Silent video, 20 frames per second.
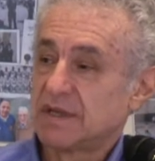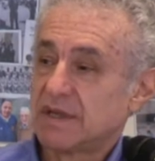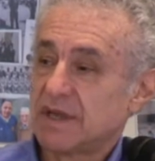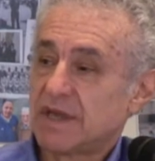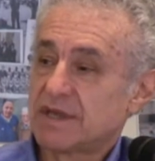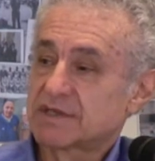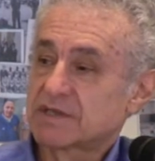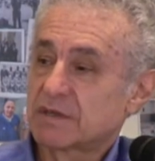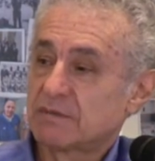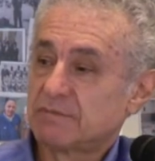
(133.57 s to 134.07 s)

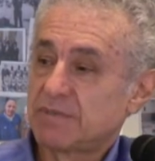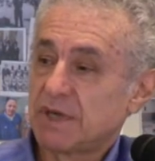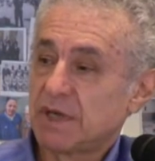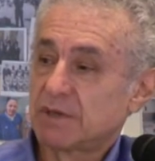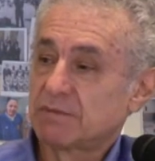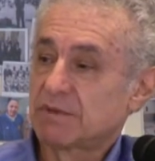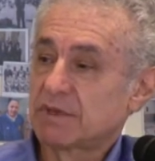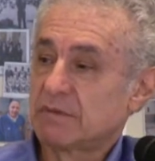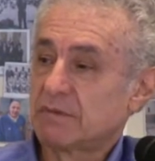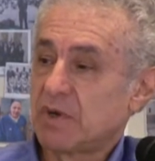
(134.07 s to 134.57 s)
as
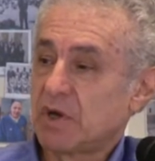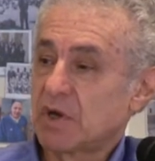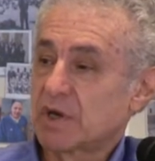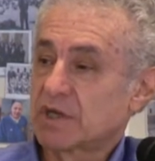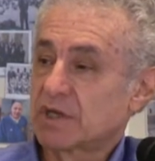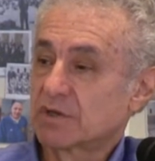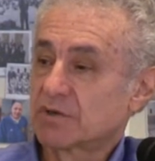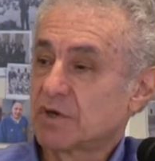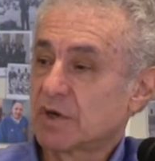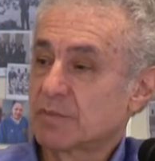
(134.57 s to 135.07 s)
compared with
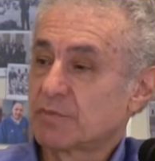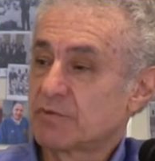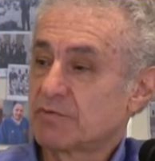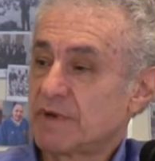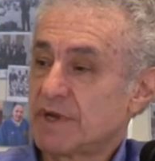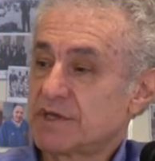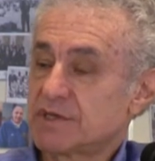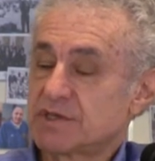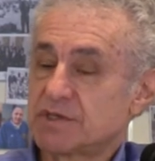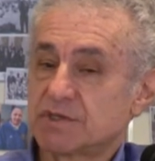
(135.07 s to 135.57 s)
American
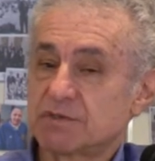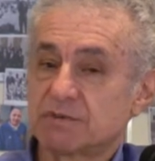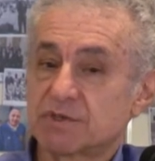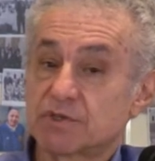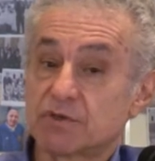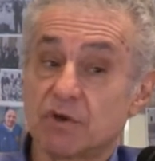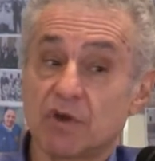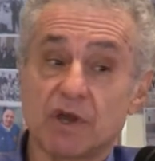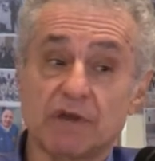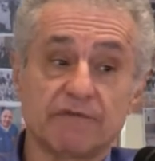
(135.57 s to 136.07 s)
corporations,
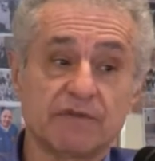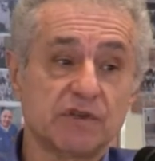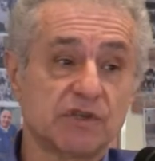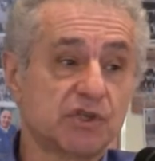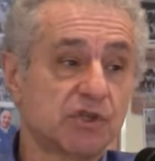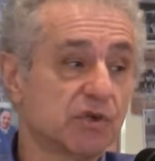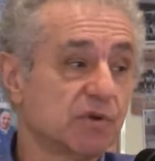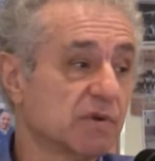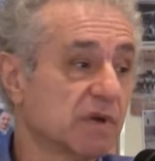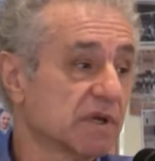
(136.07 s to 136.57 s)
which are
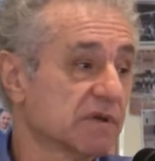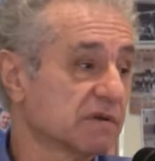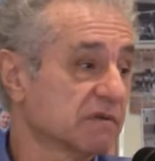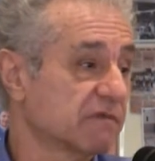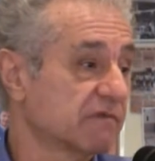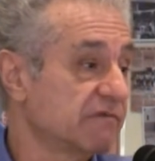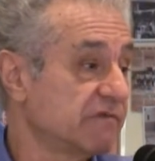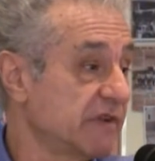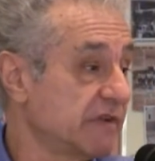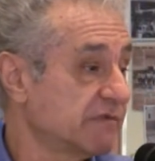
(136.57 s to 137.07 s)
often
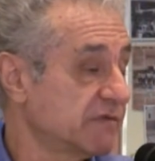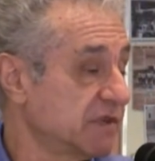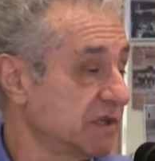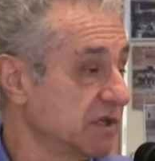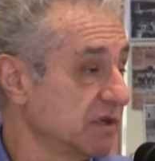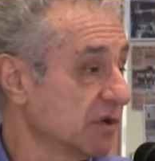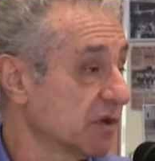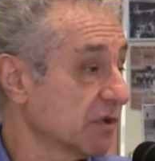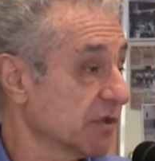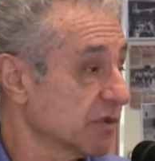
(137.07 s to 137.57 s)

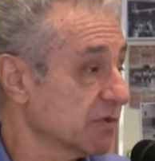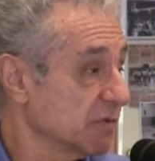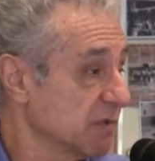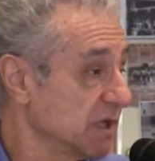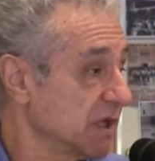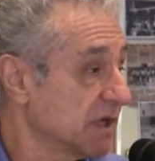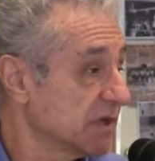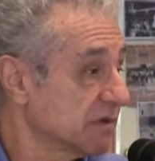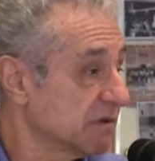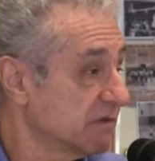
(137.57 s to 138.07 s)
250 or
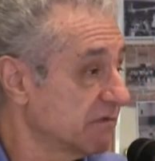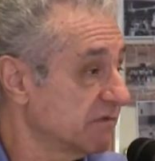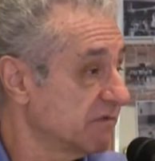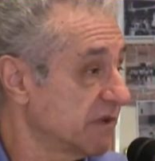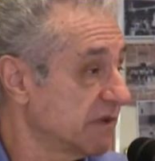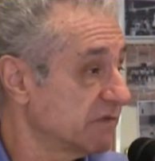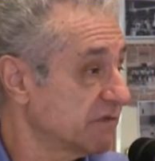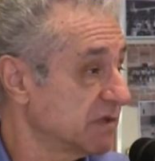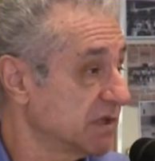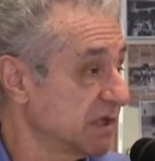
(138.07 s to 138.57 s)

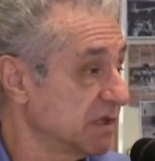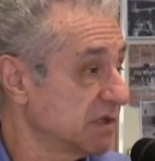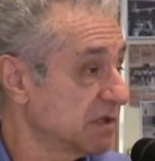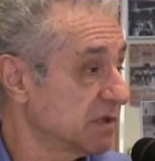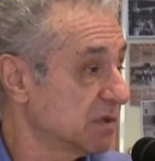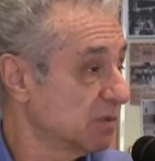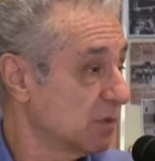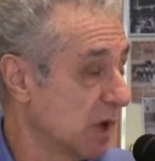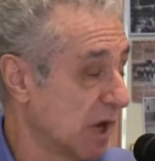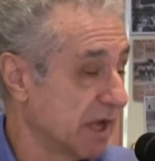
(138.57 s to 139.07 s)
350
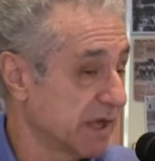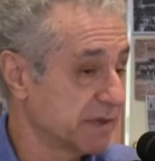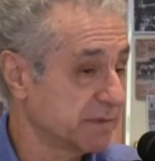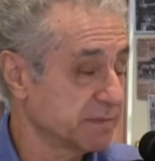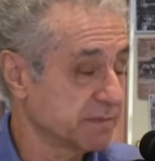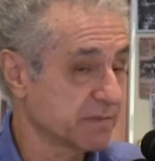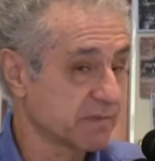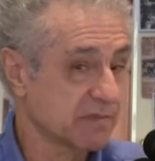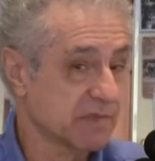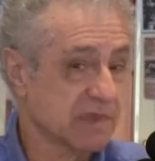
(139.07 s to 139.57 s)
to 1.